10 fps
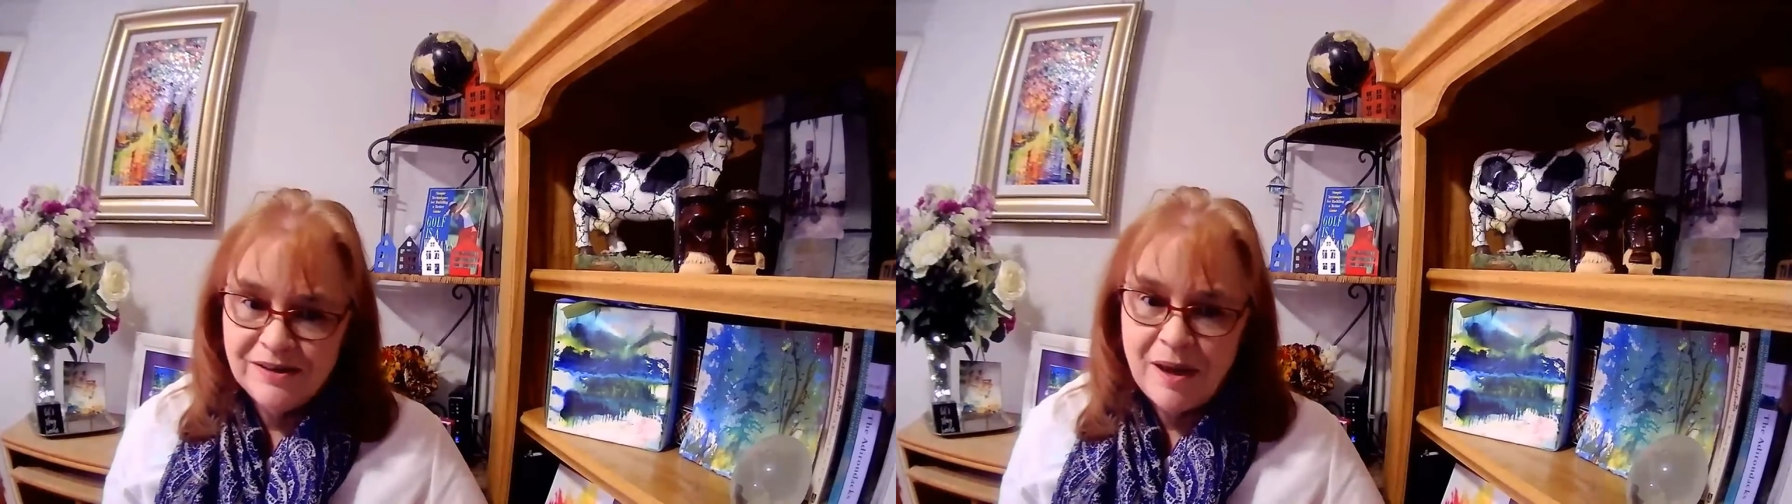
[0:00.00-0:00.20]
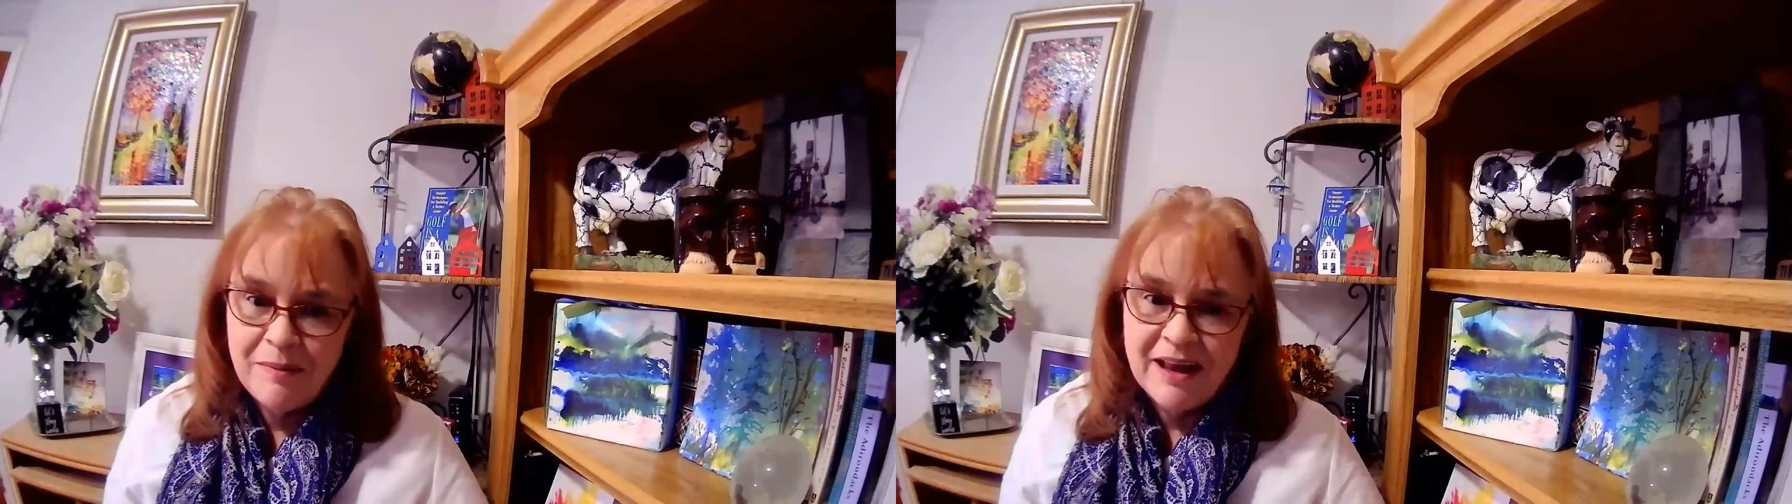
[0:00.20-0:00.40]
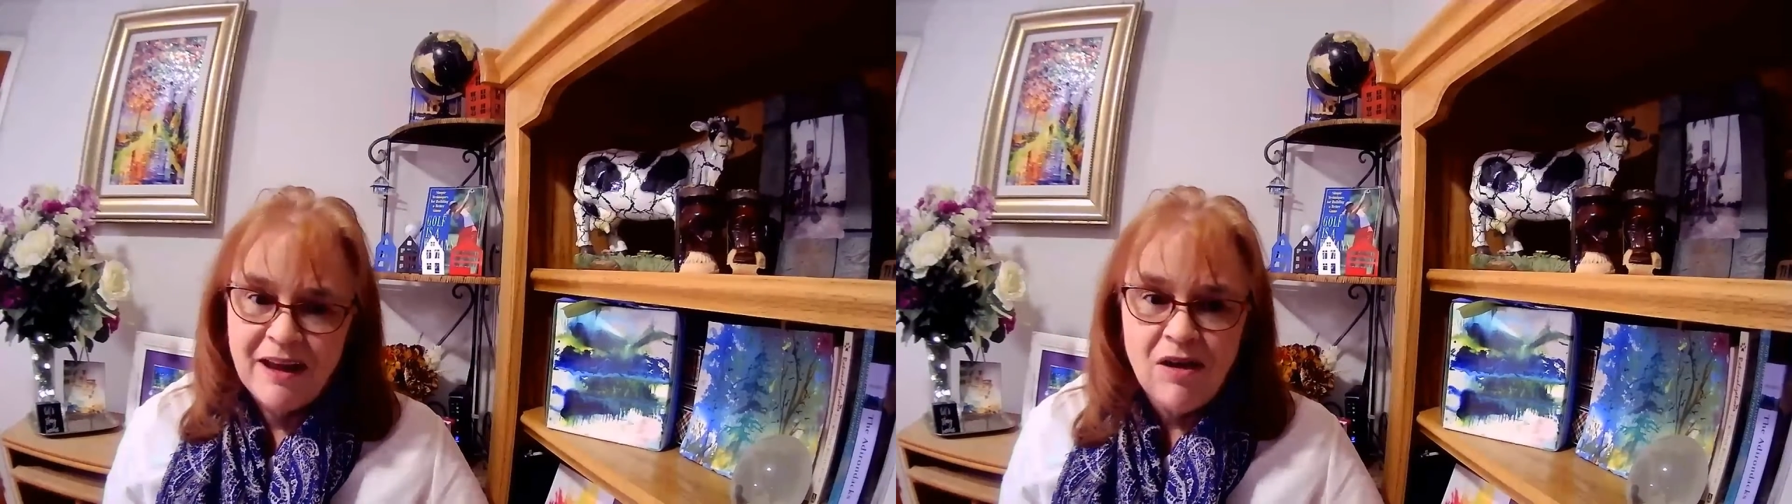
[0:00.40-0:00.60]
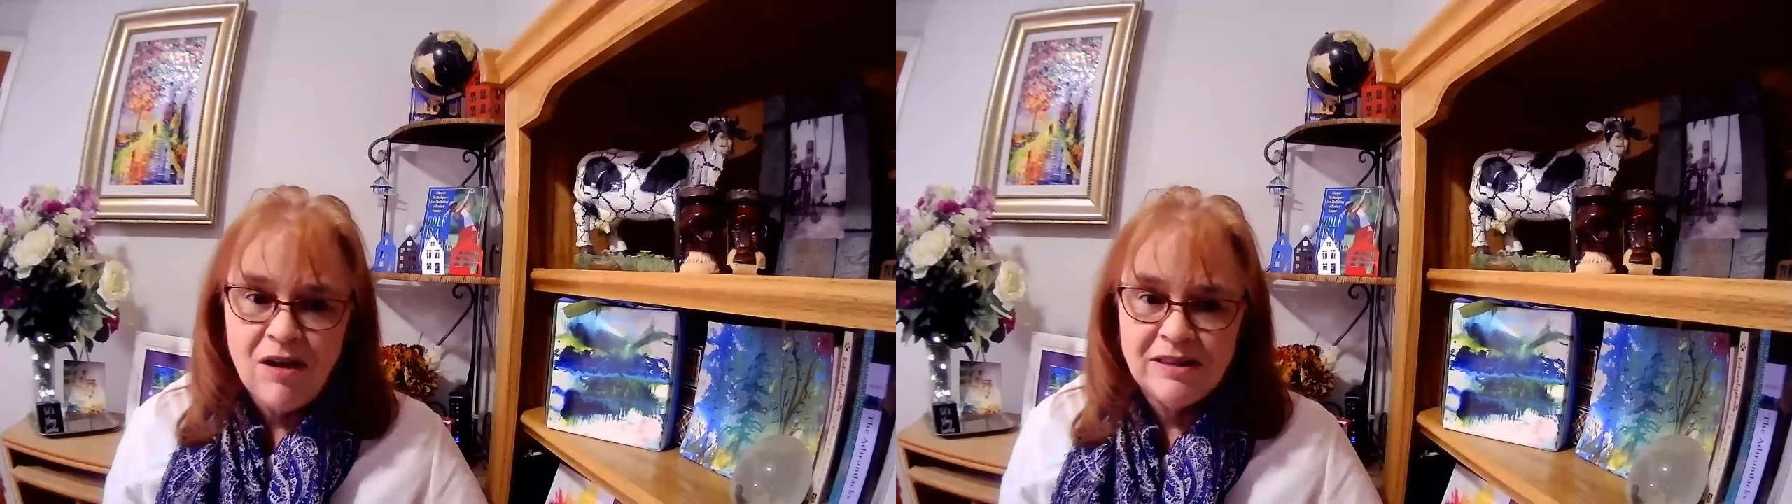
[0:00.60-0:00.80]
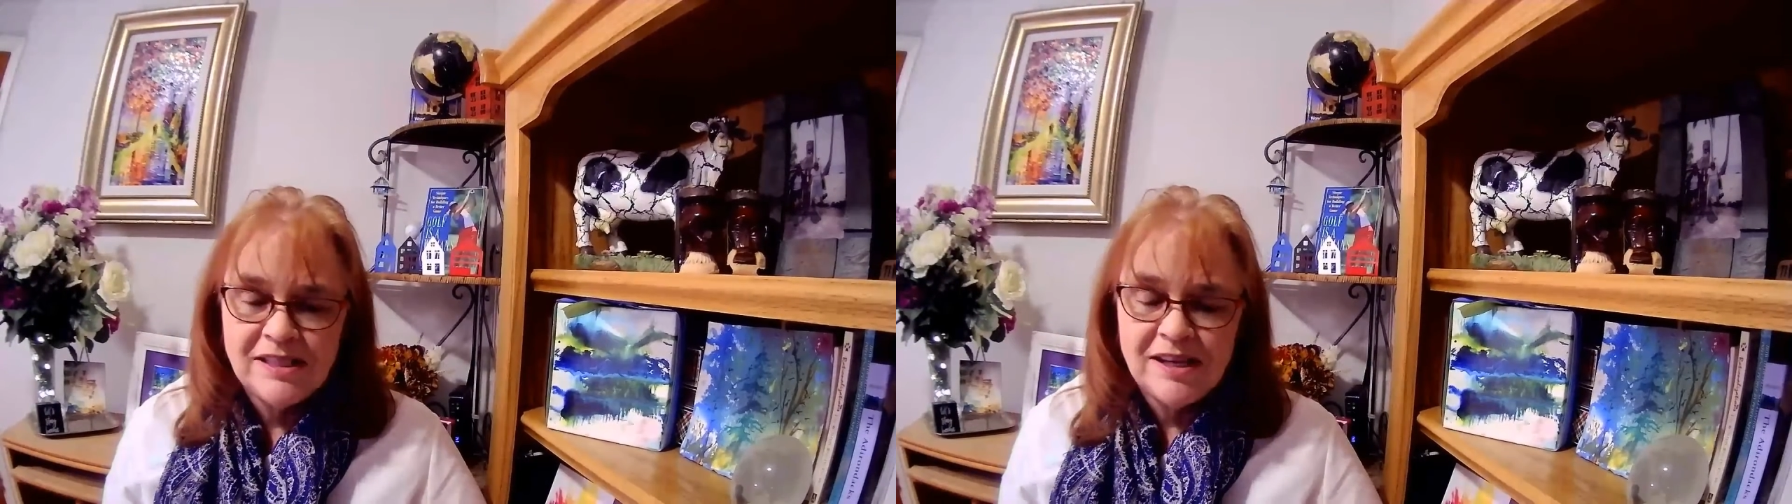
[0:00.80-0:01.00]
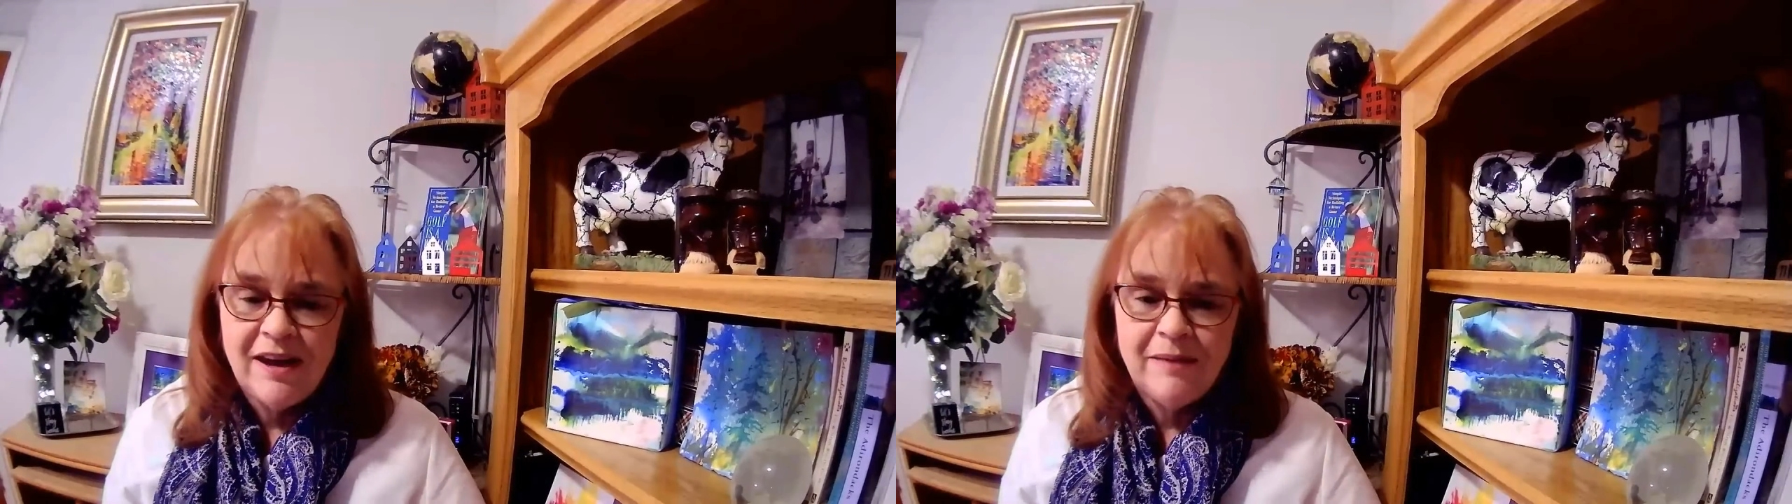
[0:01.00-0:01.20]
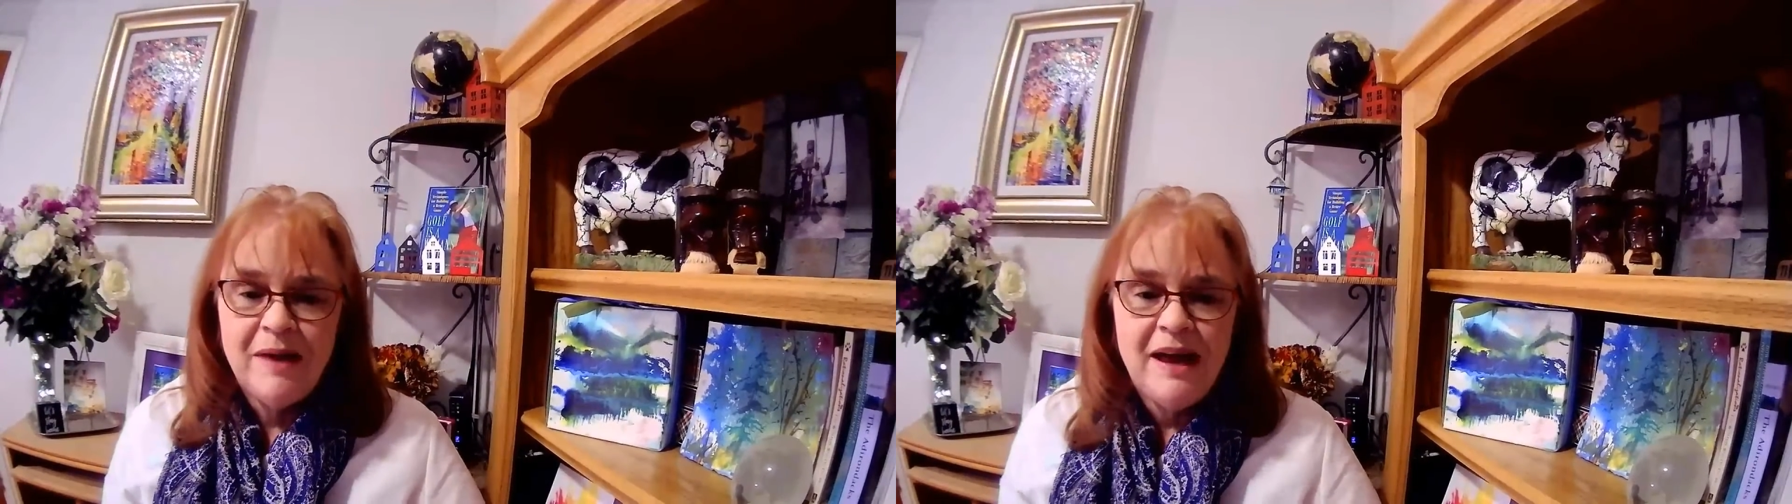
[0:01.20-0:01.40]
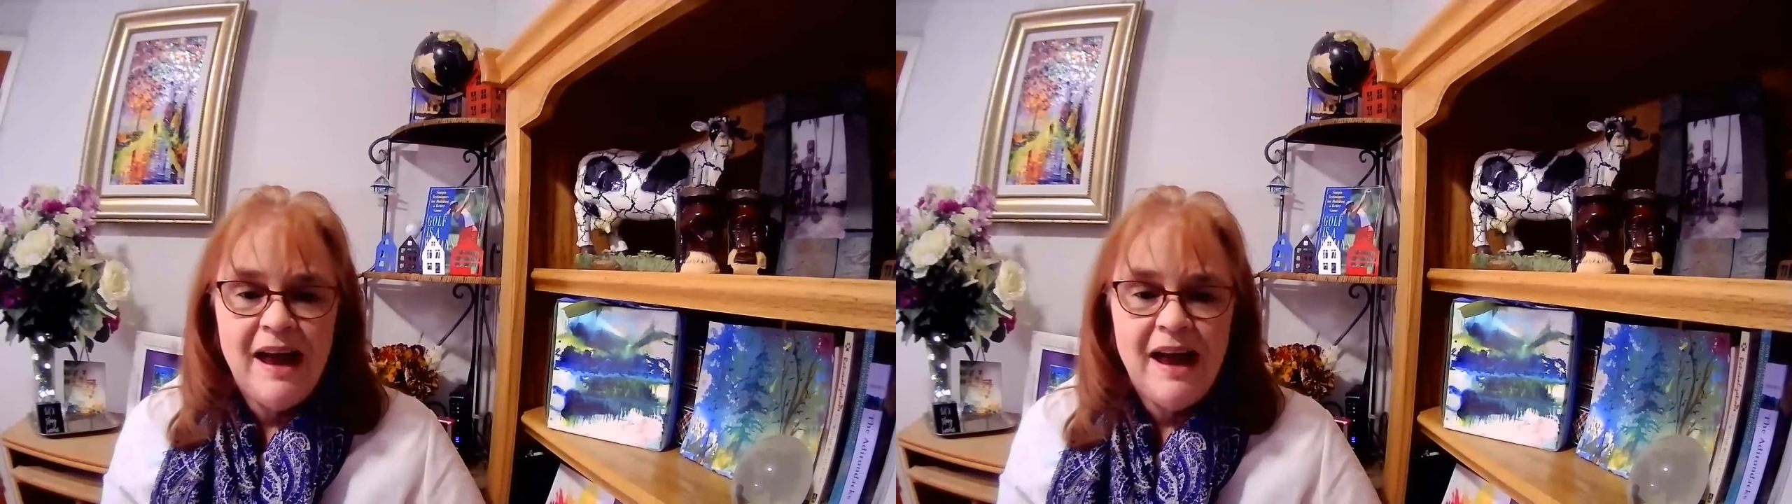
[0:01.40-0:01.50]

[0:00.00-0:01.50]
coming out all the time,